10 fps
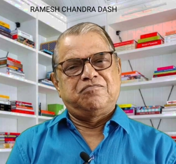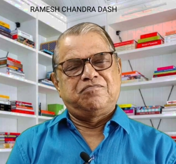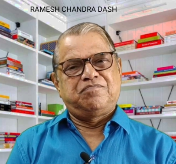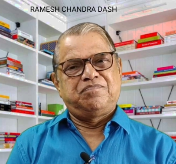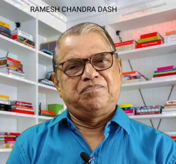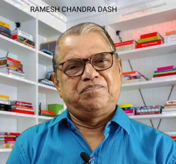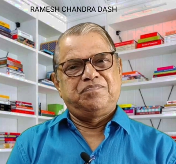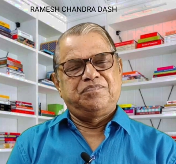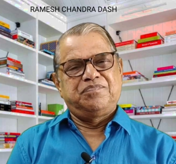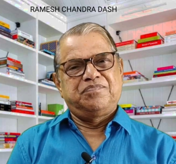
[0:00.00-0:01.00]

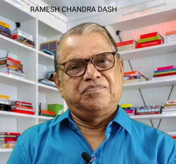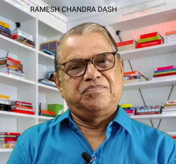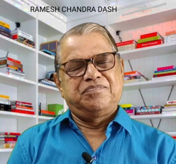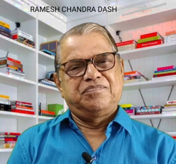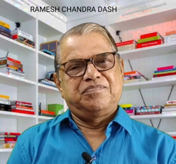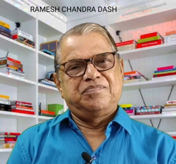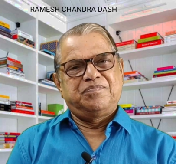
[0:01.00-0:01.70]
Nobody speaks.